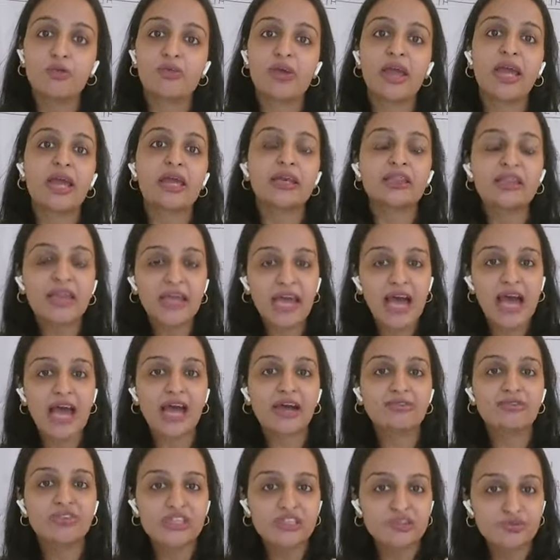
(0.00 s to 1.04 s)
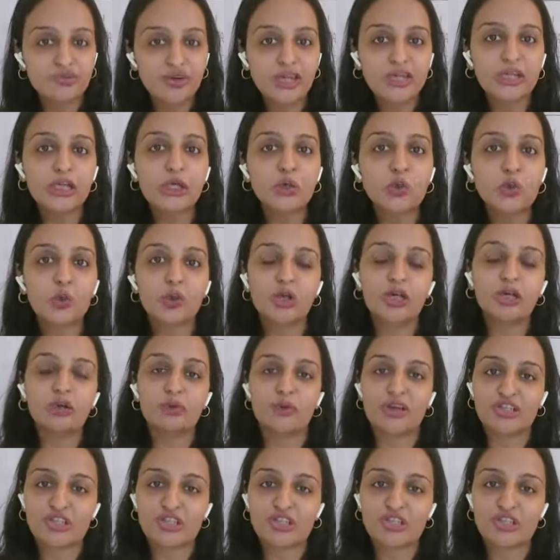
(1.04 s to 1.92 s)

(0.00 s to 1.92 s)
where they have these very local